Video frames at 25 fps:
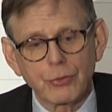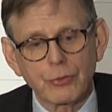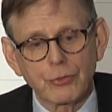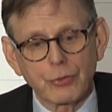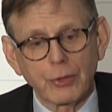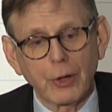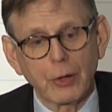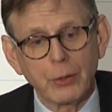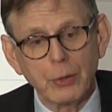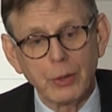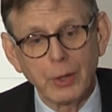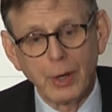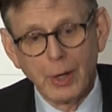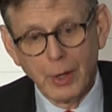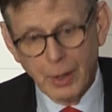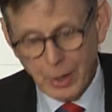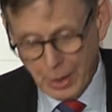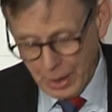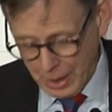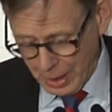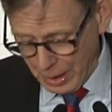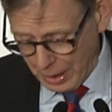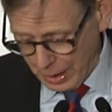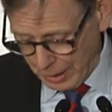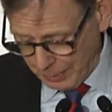So,
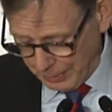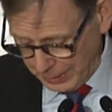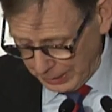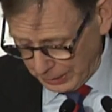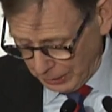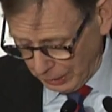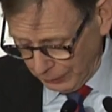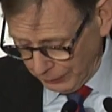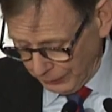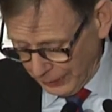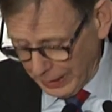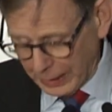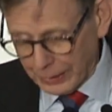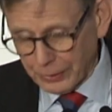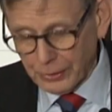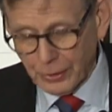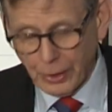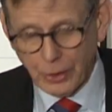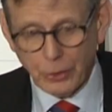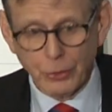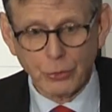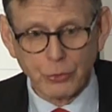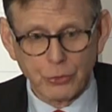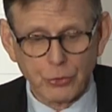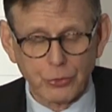I mean, on that
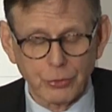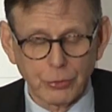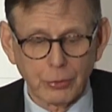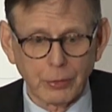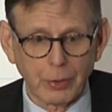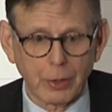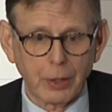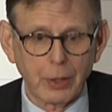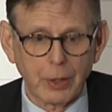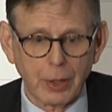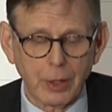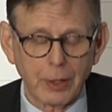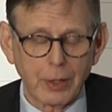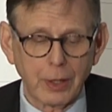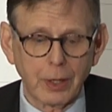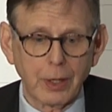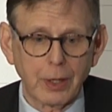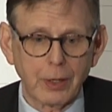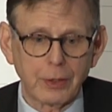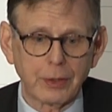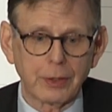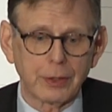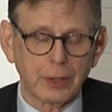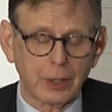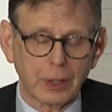note, you know,
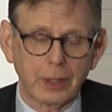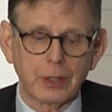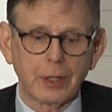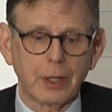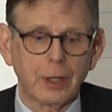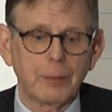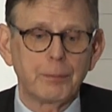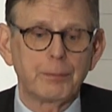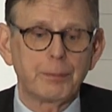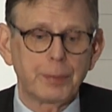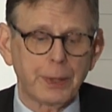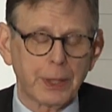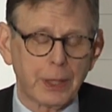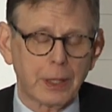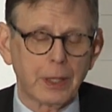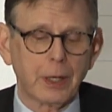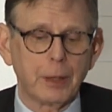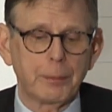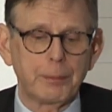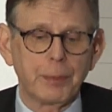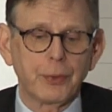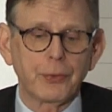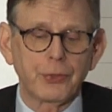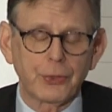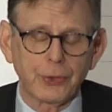I think I'd pick
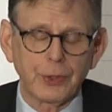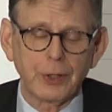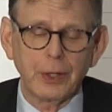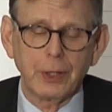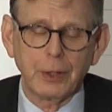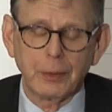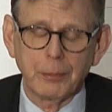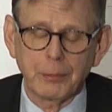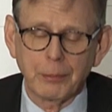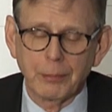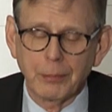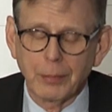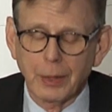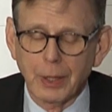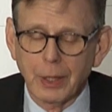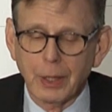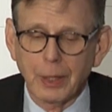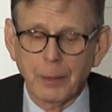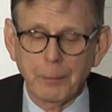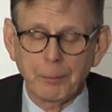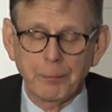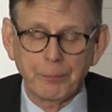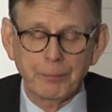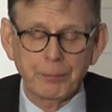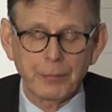up a theme
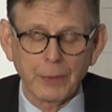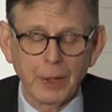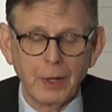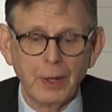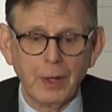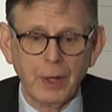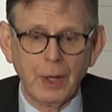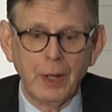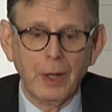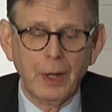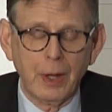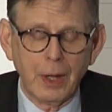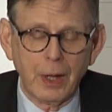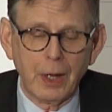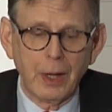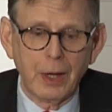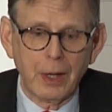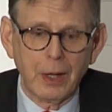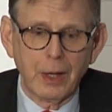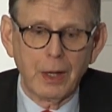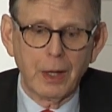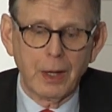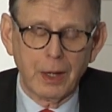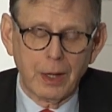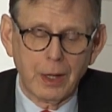
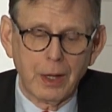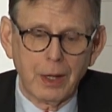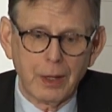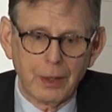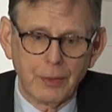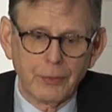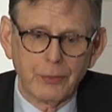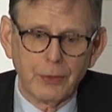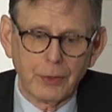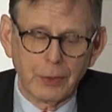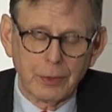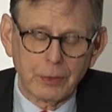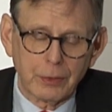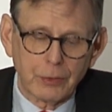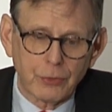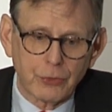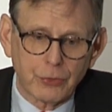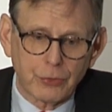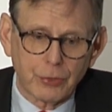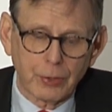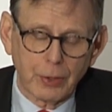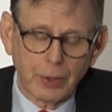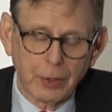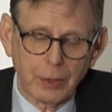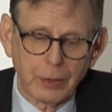that
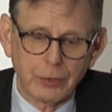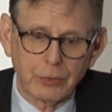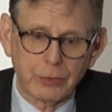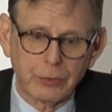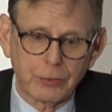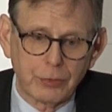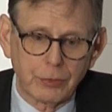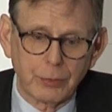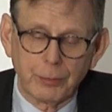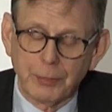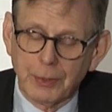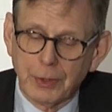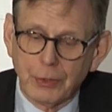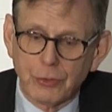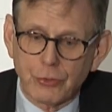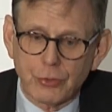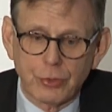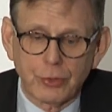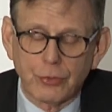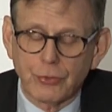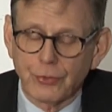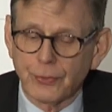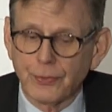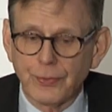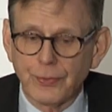Dimitris